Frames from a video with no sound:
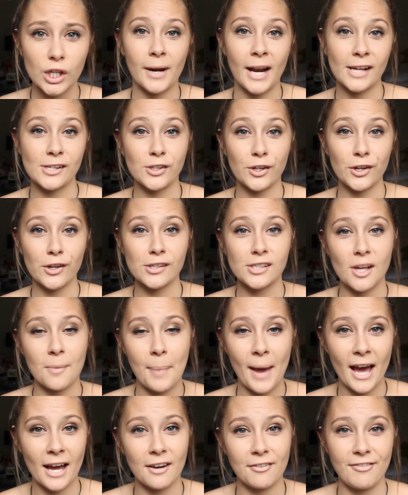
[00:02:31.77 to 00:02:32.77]
but I do use a
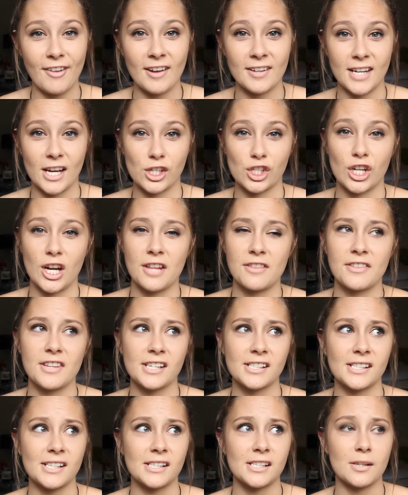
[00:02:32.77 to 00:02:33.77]
powdered foundation, and
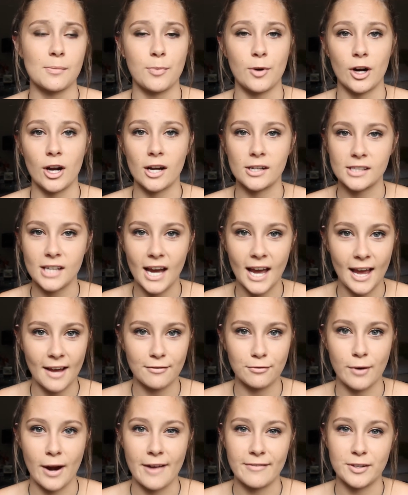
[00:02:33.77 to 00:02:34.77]
this is a product I
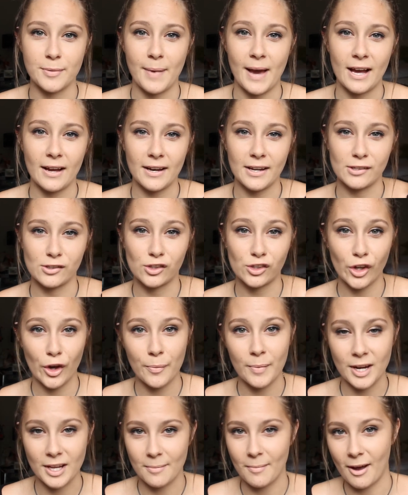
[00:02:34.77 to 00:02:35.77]
have raved about in
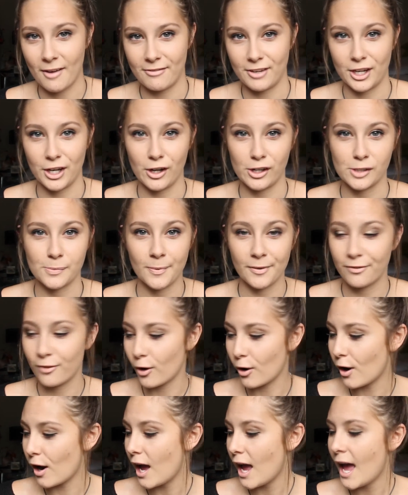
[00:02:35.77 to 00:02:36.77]
so many of my videos
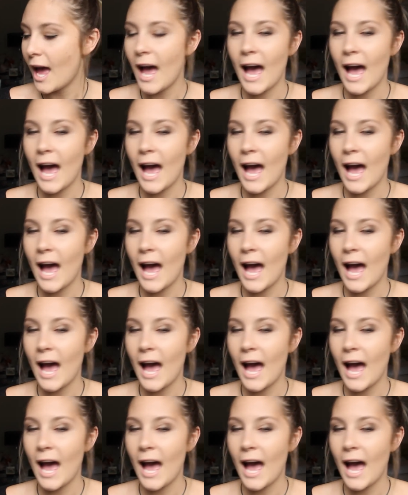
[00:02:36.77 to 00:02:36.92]
before,